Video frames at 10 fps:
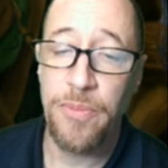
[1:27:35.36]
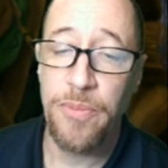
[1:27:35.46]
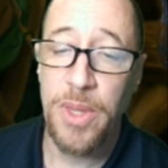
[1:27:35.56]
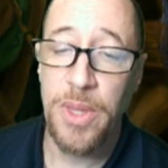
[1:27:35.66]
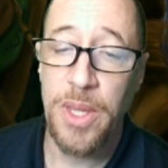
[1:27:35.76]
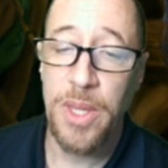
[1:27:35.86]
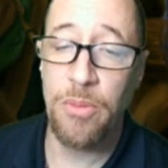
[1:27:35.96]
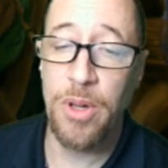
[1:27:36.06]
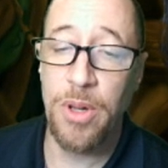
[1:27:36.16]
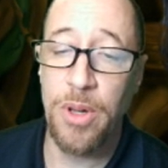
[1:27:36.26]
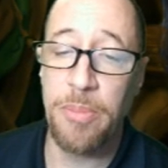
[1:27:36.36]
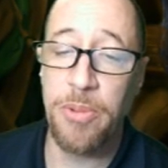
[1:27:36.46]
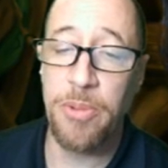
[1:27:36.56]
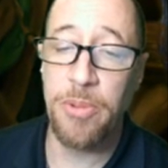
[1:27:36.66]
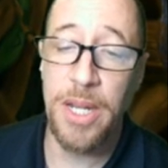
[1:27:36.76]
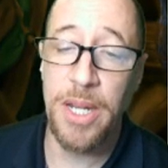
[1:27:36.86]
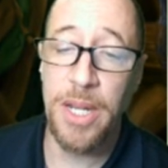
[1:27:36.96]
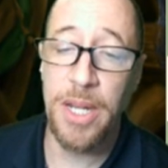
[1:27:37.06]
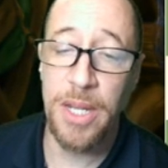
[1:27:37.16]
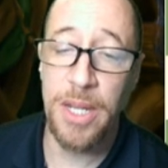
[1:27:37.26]
And we're going to plop our knight in
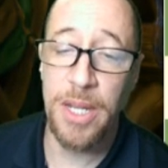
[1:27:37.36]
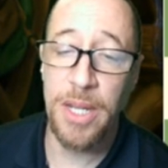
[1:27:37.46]
here.